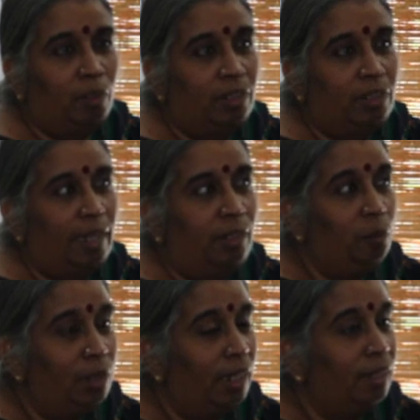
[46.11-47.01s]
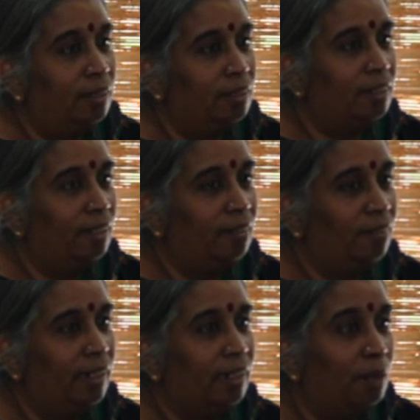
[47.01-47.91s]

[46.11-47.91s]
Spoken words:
Because I do think digital divide